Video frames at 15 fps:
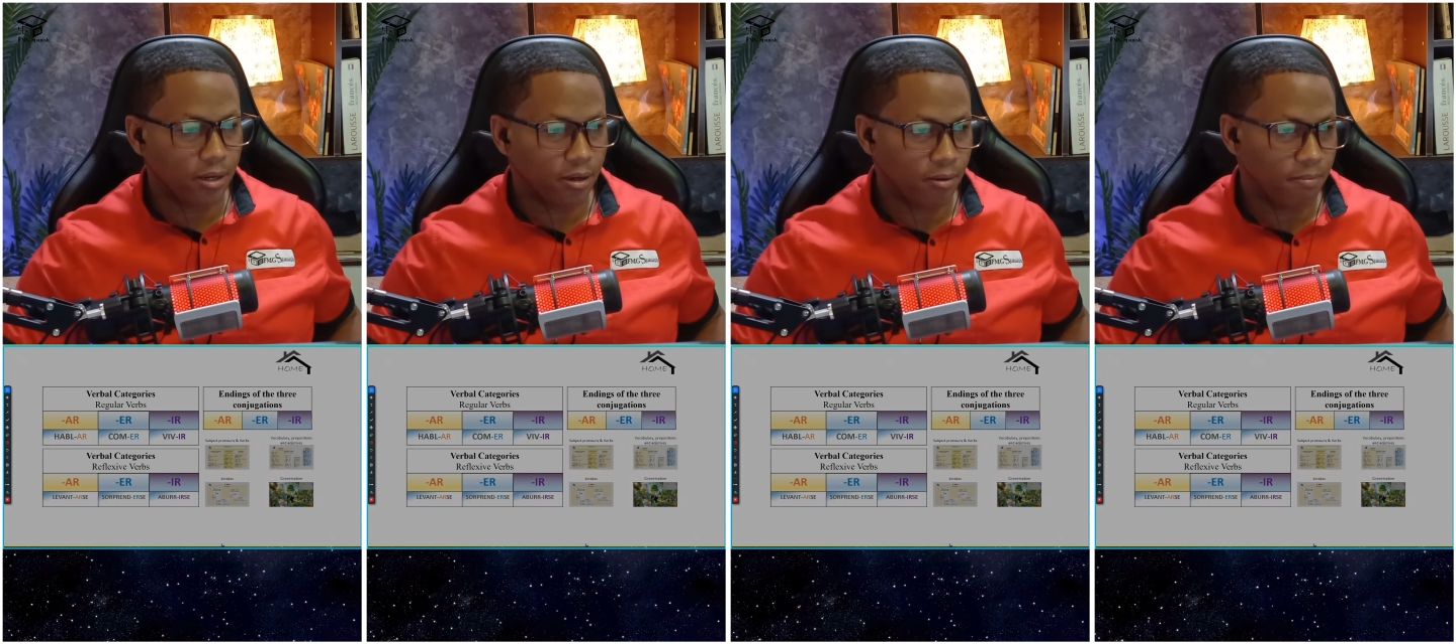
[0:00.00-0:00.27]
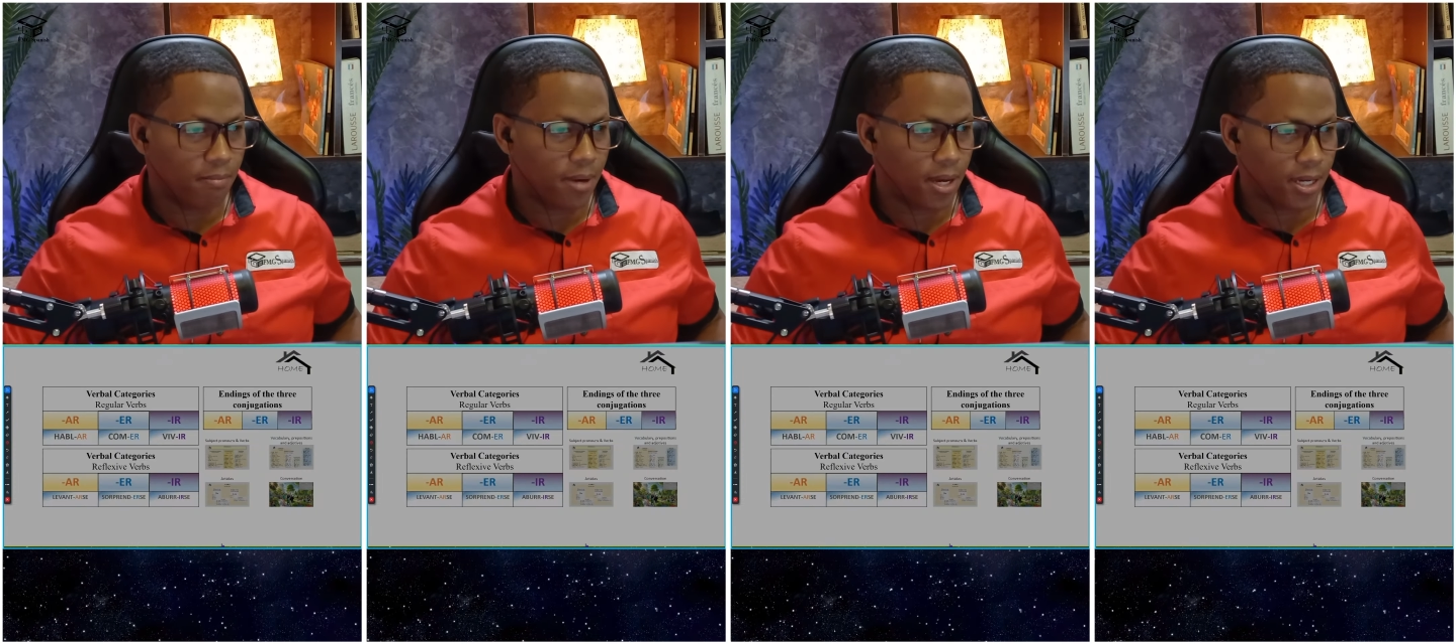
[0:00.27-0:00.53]
on
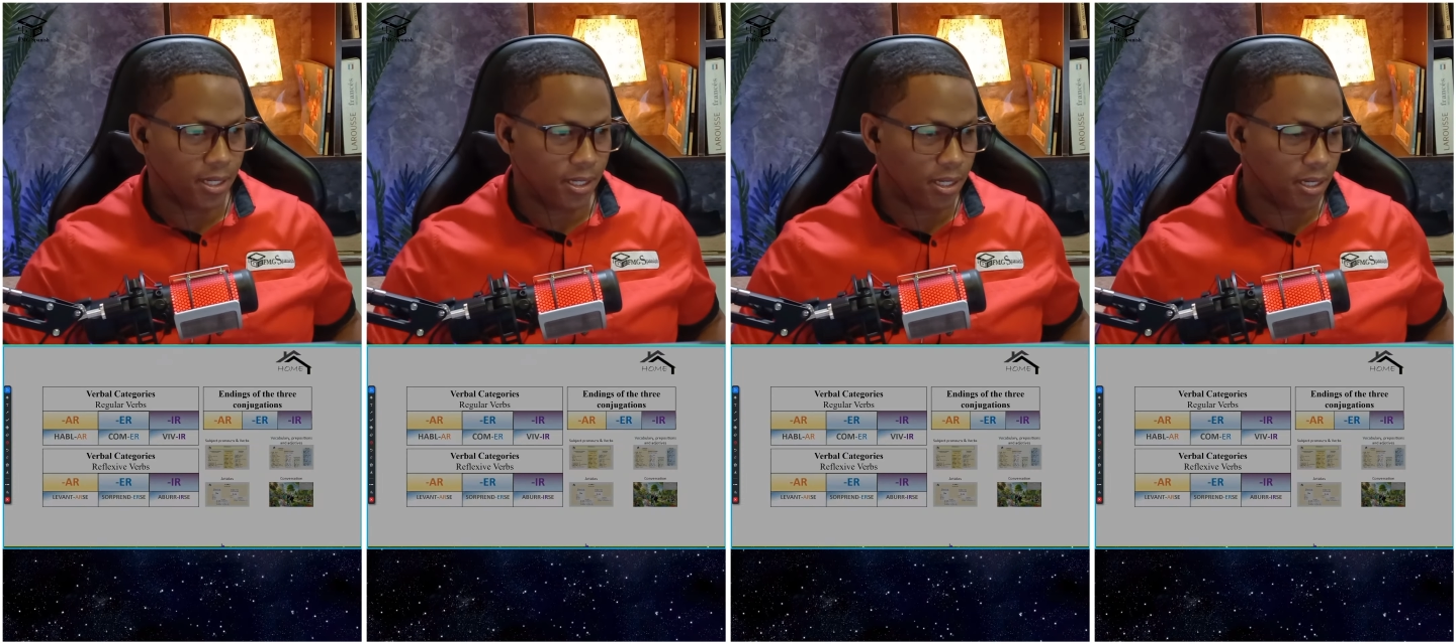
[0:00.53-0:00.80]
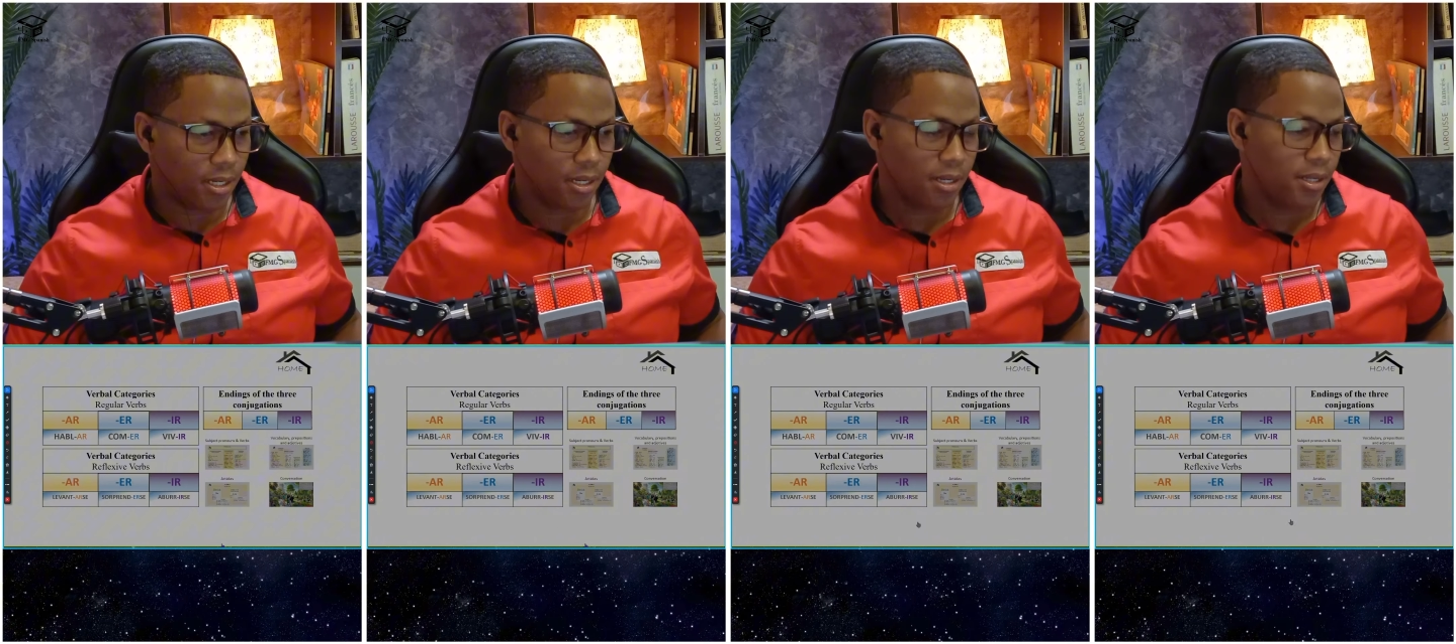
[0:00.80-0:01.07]
my
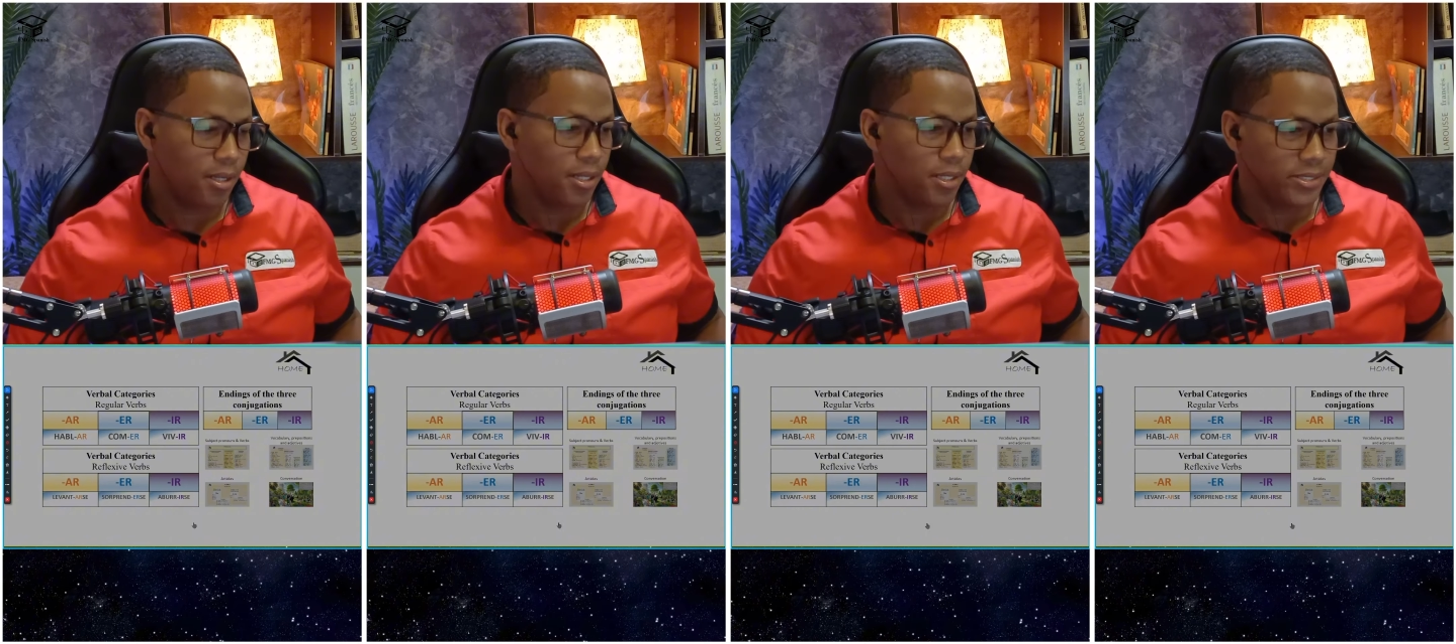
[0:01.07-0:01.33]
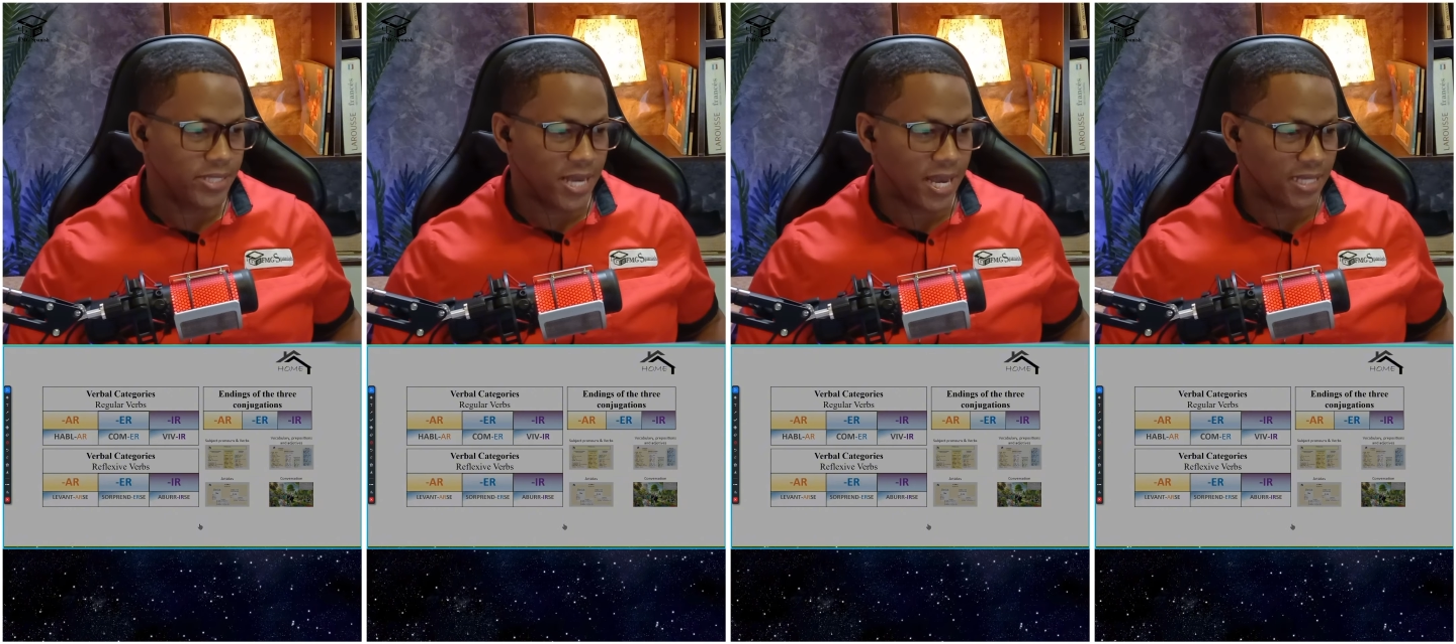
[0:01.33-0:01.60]

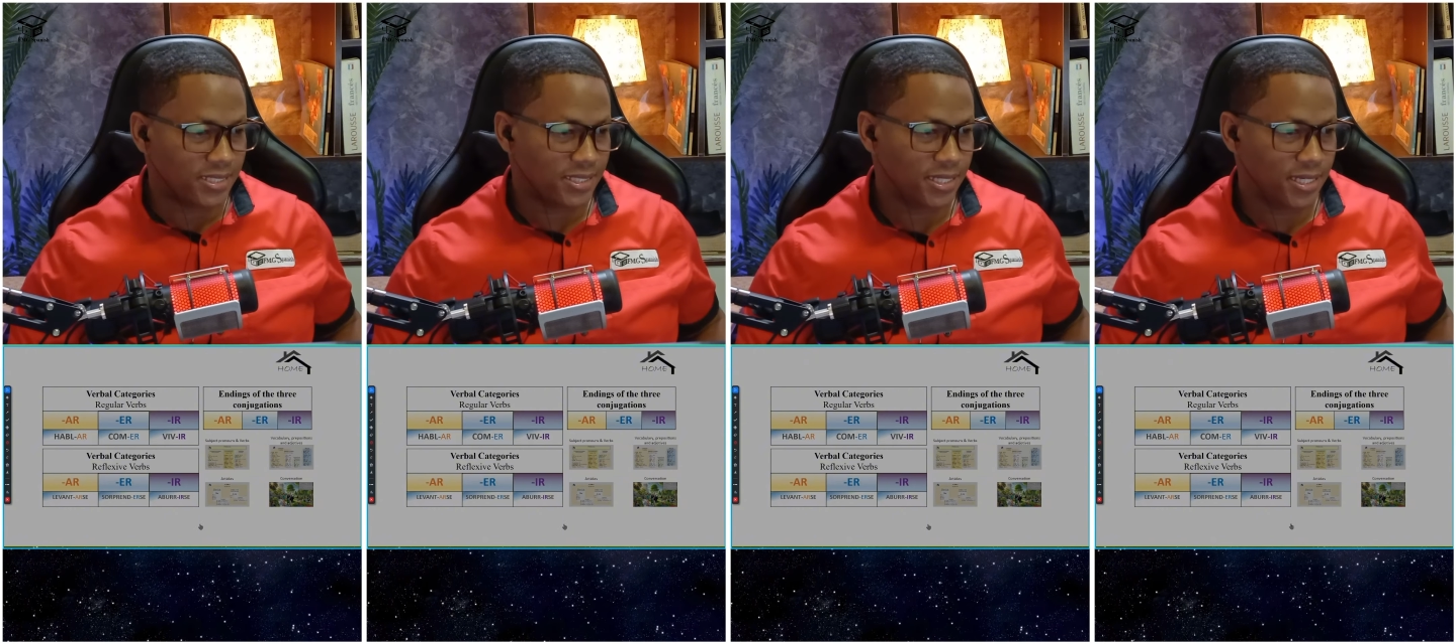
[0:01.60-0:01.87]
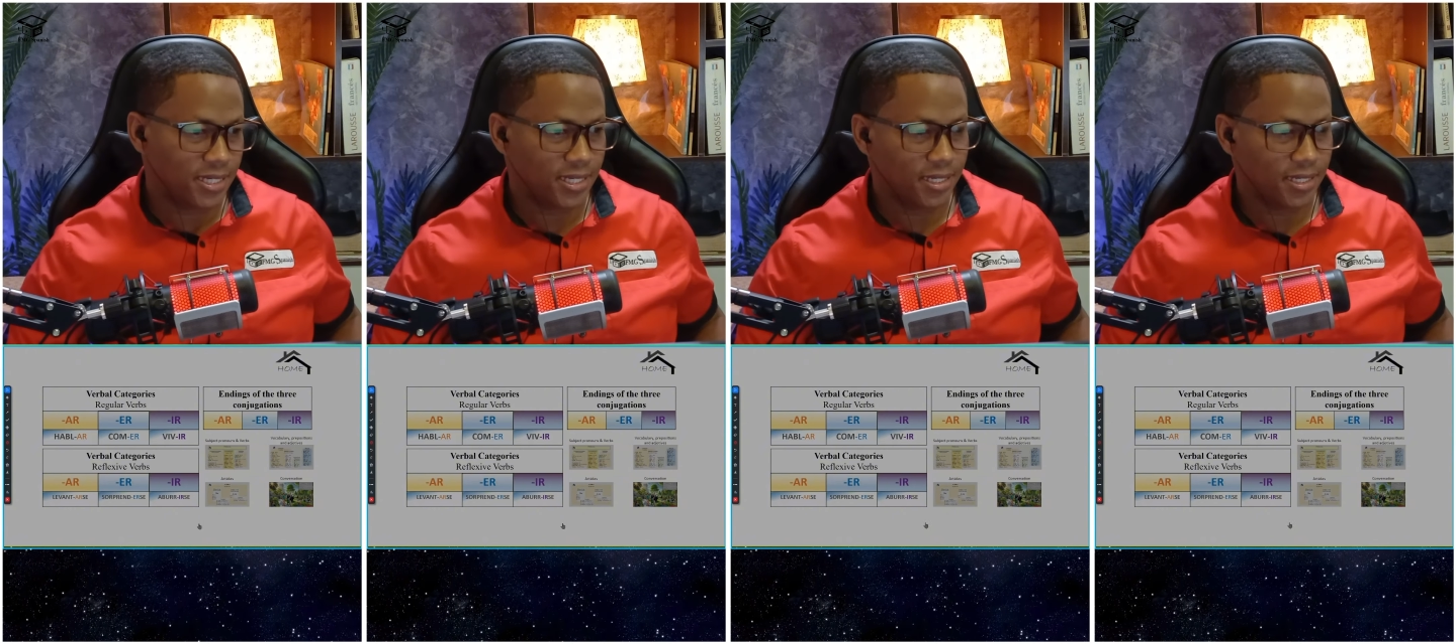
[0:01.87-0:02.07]
desk.